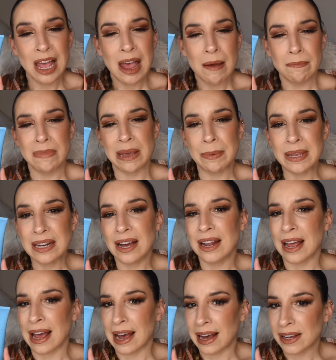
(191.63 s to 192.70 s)
Maybe not
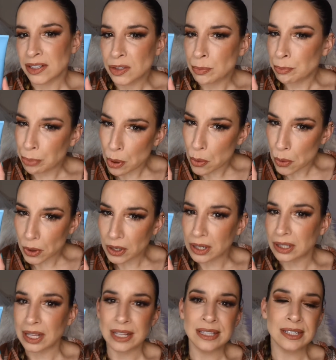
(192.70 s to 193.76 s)
as pore
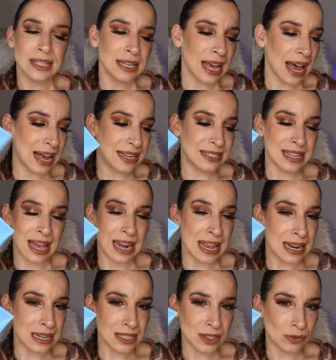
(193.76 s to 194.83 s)
cleansing as that
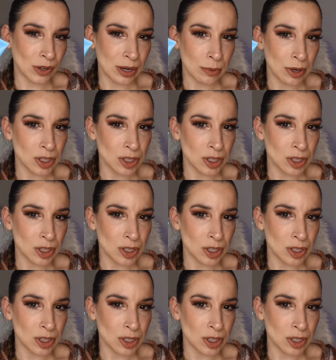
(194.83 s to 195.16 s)
Innisfree one,